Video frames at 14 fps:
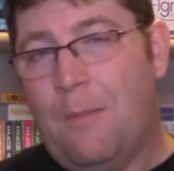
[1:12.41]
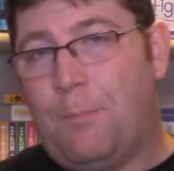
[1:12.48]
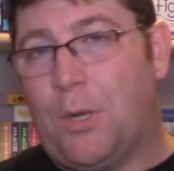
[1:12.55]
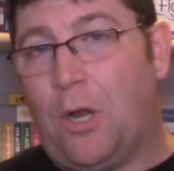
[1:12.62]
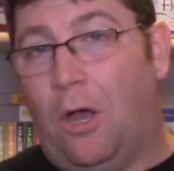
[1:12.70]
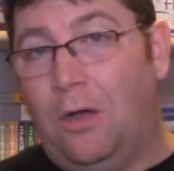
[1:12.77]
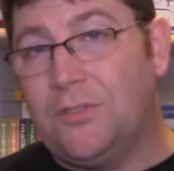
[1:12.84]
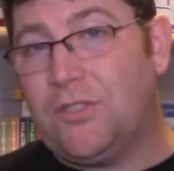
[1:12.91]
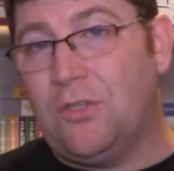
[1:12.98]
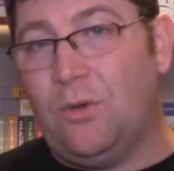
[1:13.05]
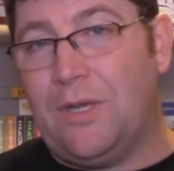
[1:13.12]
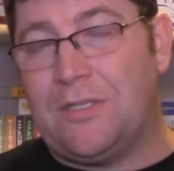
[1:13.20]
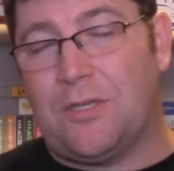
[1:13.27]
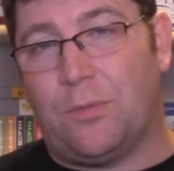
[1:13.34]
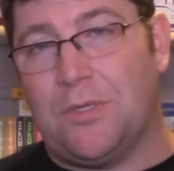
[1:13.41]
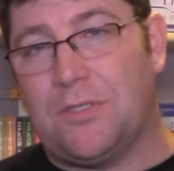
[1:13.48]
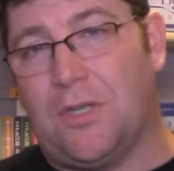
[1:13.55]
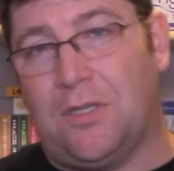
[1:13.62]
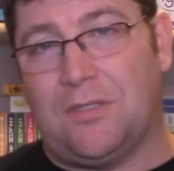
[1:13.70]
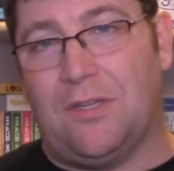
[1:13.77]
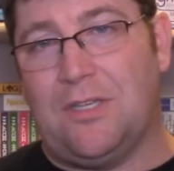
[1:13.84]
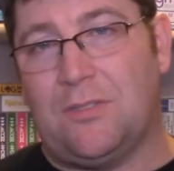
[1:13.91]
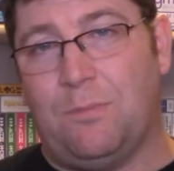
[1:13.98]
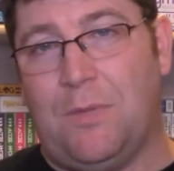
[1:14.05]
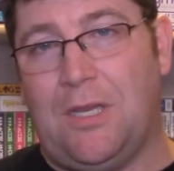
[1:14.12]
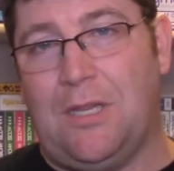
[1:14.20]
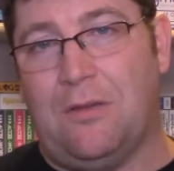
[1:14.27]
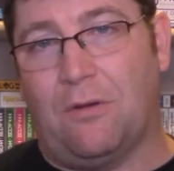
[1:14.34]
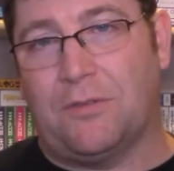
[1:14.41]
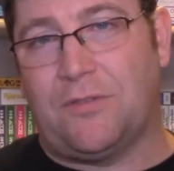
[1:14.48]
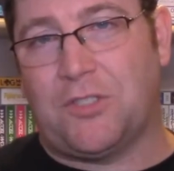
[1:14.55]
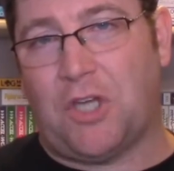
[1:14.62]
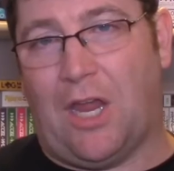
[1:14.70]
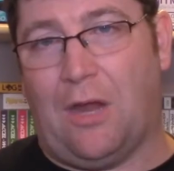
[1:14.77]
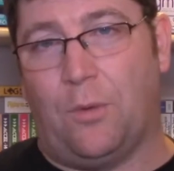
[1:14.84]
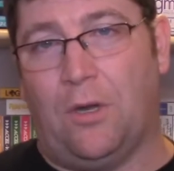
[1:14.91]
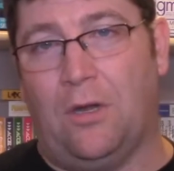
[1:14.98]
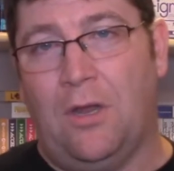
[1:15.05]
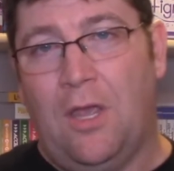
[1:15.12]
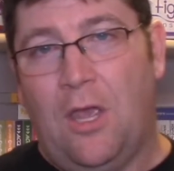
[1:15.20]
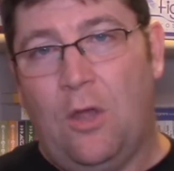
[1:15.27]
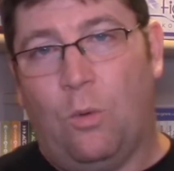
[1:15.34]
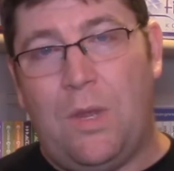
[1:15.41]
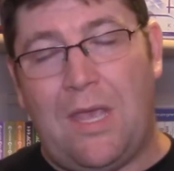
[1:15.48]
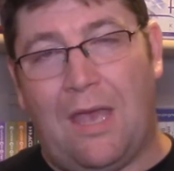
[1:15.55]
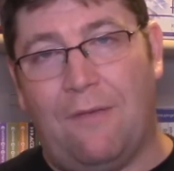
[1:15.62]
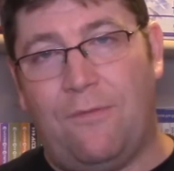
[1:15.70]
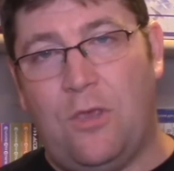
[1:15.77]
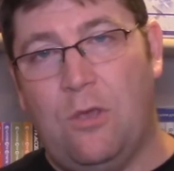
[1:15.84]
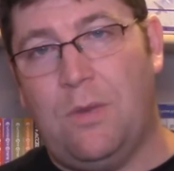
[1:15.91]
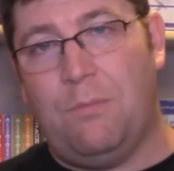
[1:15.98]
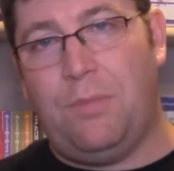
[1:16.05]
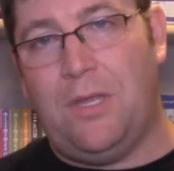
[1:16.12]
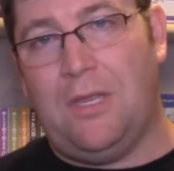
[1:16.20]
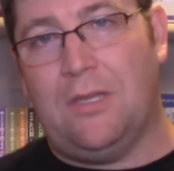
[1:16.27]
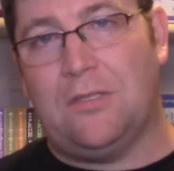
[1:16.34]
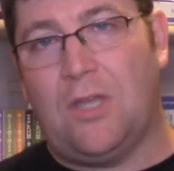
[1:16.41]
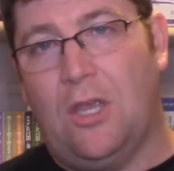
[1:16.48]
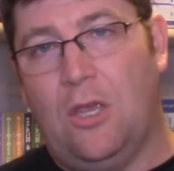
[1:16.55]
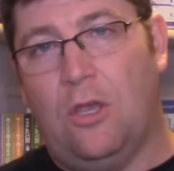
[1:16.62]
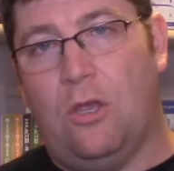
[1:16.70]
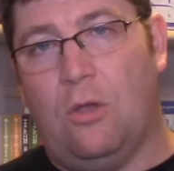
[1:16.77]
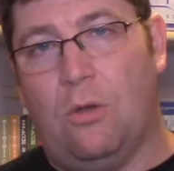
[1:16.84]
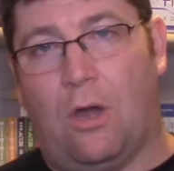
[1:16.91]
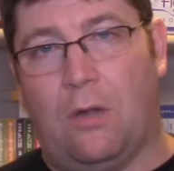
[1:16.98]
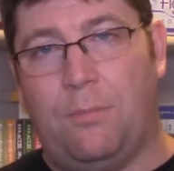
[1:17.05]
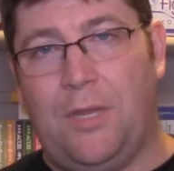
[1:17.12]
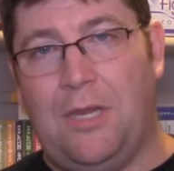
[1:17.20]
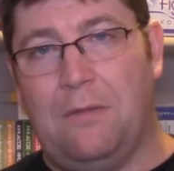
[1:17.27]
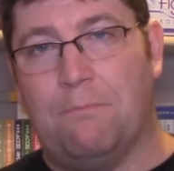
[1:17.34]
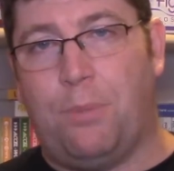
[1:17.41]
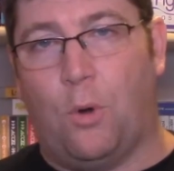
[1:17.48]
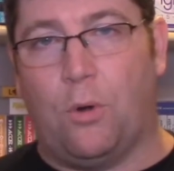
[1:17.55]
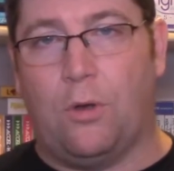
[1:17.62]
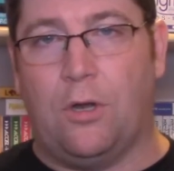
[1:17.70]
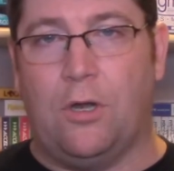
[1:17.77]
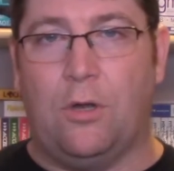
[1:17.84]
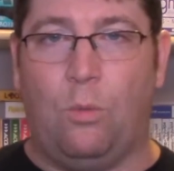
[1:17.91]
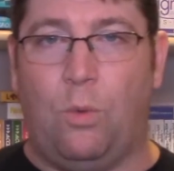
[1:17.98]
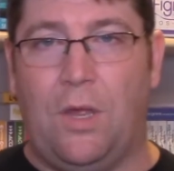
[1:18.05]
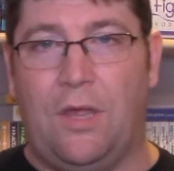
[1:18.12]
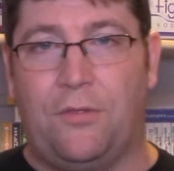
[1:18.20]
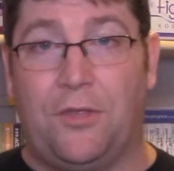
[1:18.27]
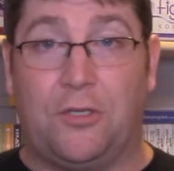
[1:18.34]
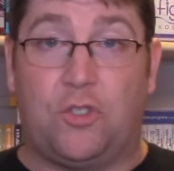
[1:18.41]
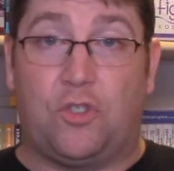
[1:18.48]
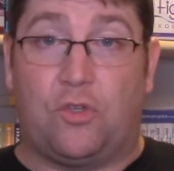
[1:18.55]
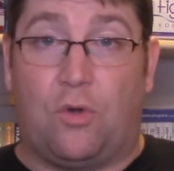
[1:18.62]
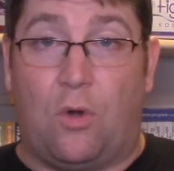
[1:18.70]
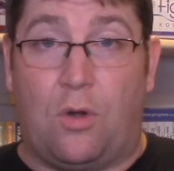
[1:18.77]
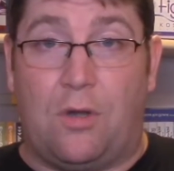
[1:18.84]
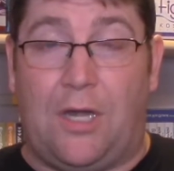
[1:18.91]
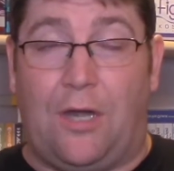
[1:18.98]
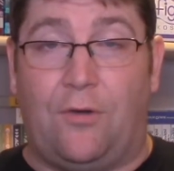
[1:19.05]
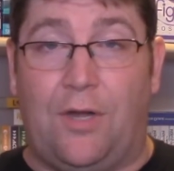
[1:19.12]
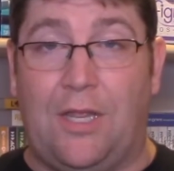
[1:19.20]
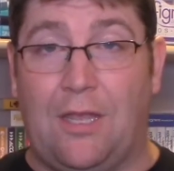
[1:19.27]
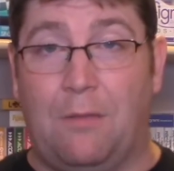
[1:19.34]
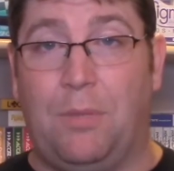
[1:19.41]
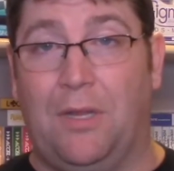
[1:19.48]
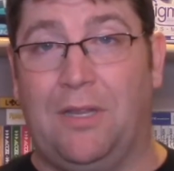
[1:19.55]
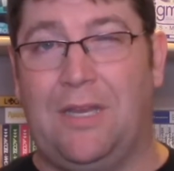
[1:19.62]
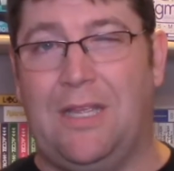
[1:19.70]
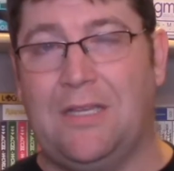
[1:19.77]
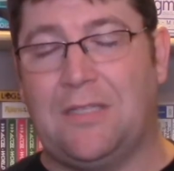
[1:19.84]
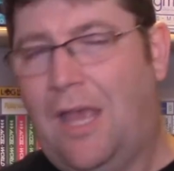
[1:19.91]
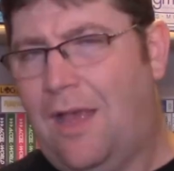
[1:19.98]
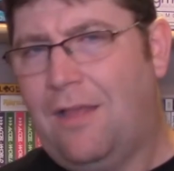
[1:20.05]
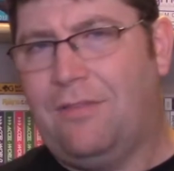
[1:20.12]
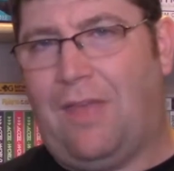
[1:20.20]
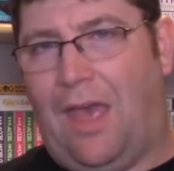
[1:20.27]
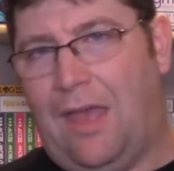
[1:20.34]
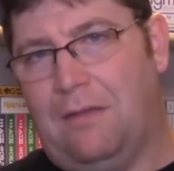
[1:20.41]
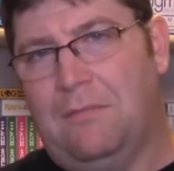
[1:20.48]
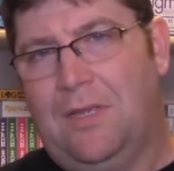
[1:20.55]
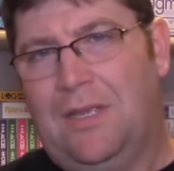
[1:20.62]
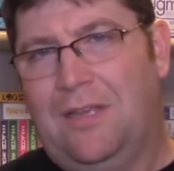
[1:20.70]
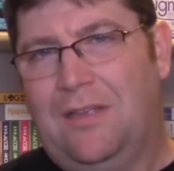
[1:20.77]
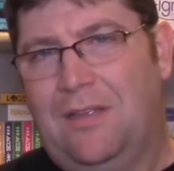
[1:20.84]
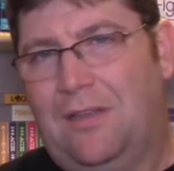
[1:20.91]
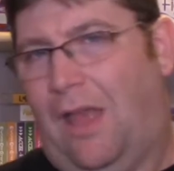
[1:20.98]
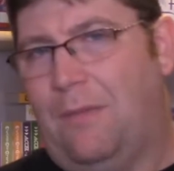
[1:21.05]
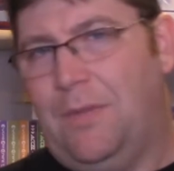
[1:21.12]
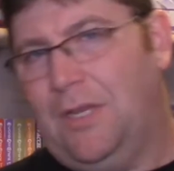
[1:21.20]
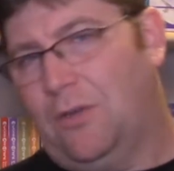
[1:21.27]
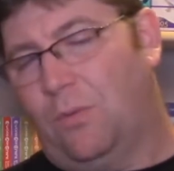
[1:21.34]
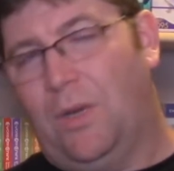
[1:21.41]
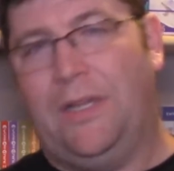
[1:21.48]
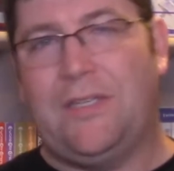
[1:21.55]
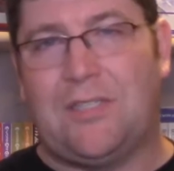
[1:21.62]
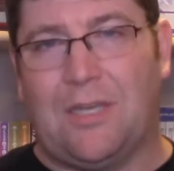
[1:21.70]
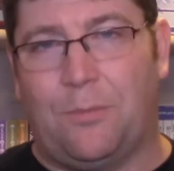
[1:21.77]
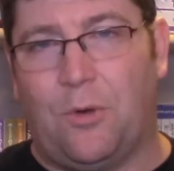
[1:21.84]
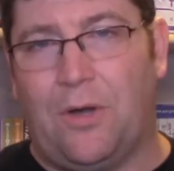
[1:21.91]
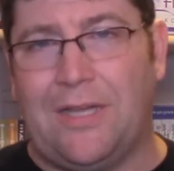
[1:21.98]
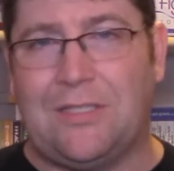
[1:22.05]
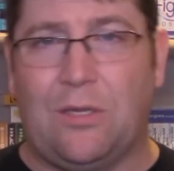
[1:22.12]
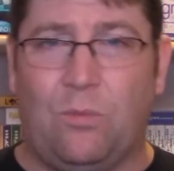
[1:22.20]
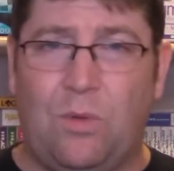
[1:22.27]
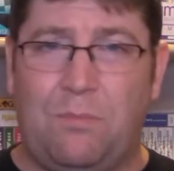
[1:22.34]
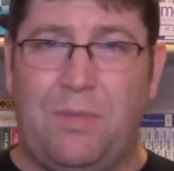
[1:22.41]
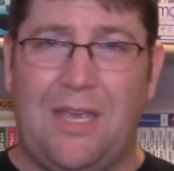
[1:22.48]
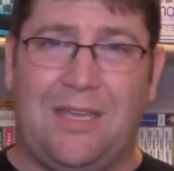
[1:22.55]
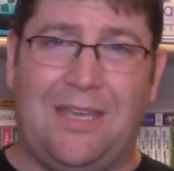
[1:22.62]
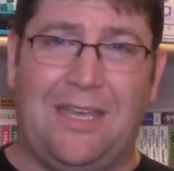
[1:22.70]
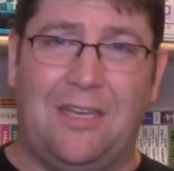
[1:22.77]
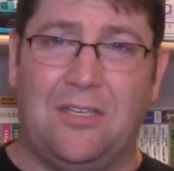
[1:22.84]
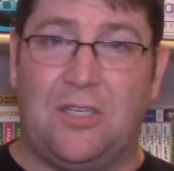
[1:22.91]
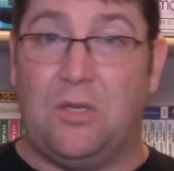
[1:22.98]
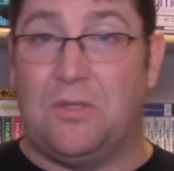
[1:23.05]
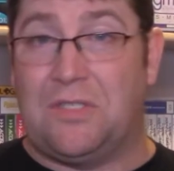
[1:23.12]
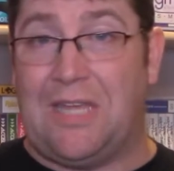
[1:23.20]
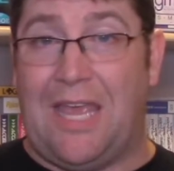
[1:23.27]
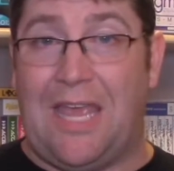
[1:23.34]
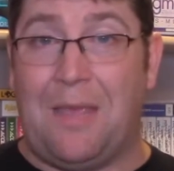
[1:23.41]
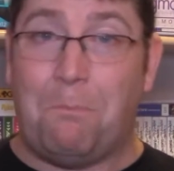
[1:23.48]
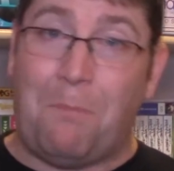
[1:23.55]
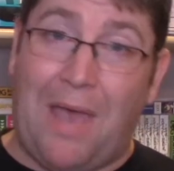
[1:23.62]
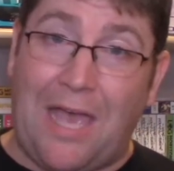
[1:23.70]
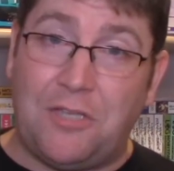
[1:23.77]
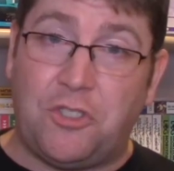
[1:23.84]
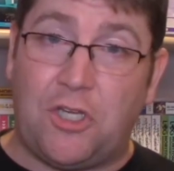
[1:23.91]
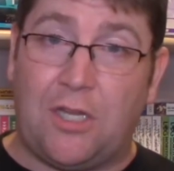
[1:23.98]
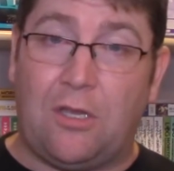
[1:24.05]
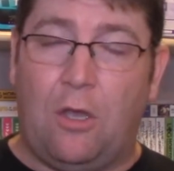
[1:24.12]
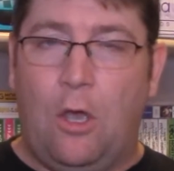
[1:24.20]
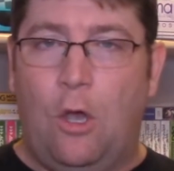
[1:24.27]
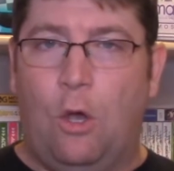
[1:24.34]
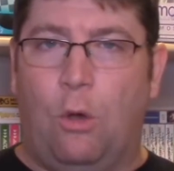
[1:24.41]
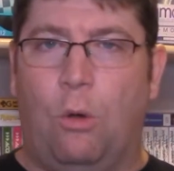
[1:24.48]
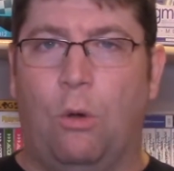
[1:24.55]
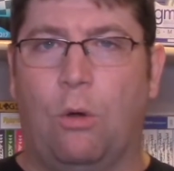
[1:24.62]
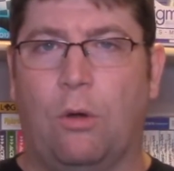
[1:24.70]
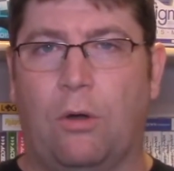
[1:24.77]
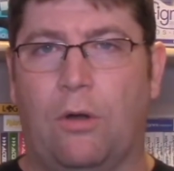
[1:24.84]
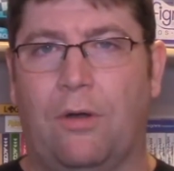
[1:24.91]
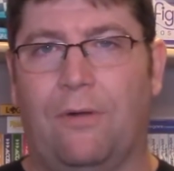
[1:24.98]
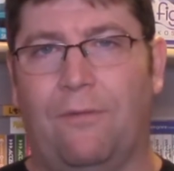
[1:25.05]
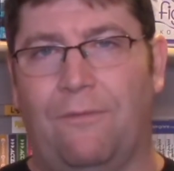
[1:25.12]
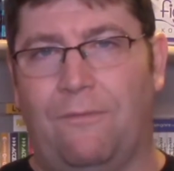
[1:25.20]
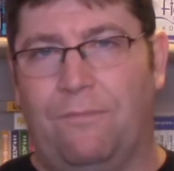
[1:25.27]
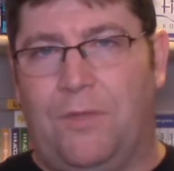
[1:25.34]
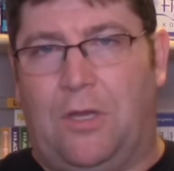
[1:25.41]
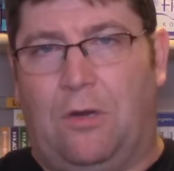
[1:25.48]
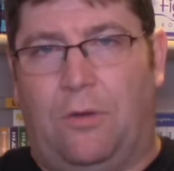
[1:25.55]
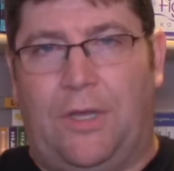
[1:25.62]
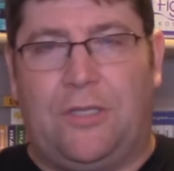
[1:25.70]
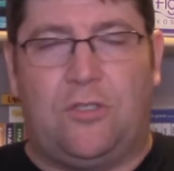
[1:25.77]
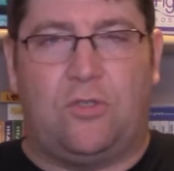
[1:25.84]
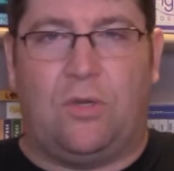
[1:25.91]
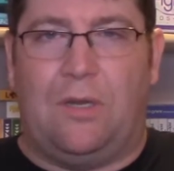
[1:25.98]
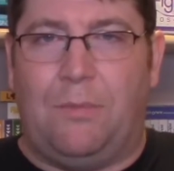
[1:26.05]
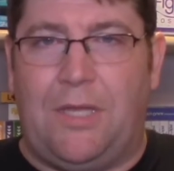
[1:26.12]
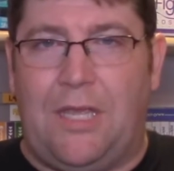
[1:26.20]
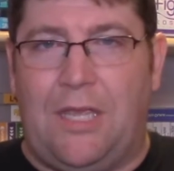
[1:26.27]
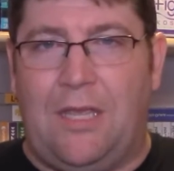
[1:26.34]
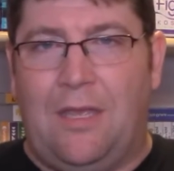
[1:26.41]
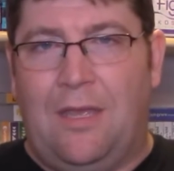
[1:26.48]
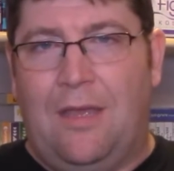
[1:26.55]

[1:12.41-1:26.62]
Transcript: But also as a result of this meteor shower, we have human beings who are being born with extraordinary abilities that, I mean, to really summarize it, would be akin to, say, magic or, you know, extremely